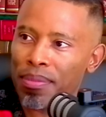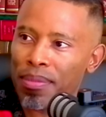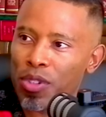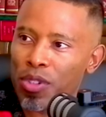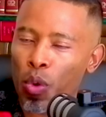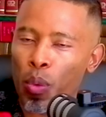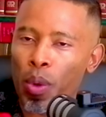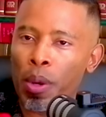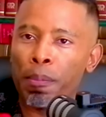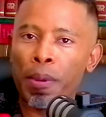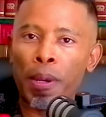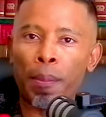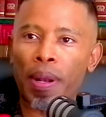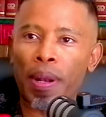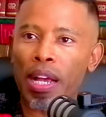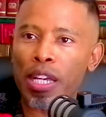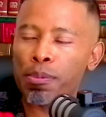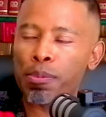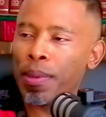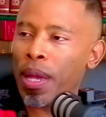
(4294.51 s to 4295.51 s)
So when
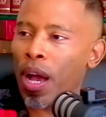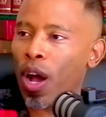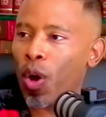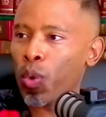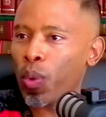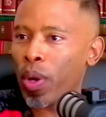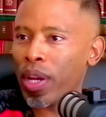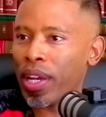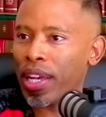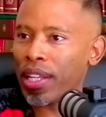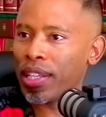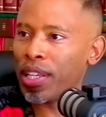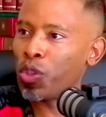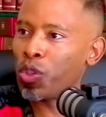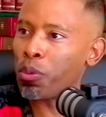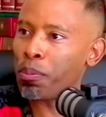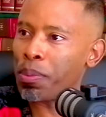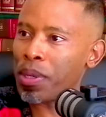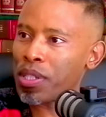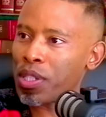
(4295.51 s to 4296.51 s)
people ask me, how do I get
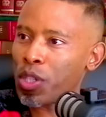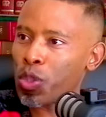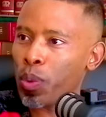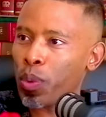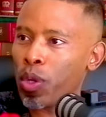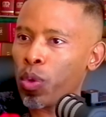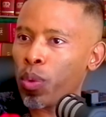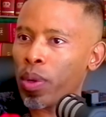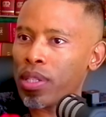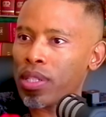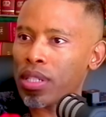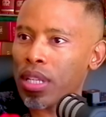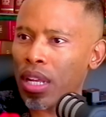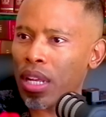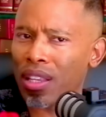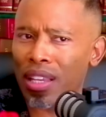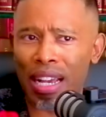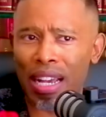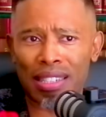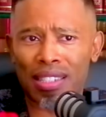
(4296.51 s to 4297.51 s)
into business? Where do I
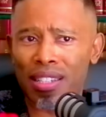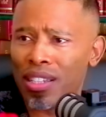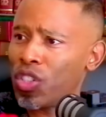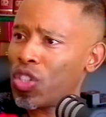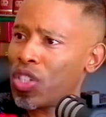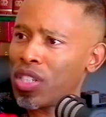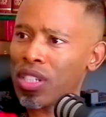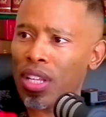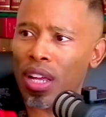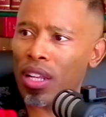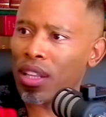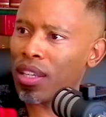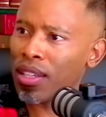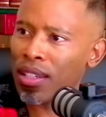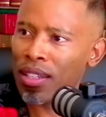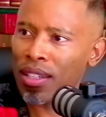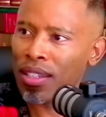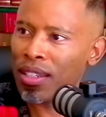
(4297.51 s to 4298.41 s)
start? I say, just start.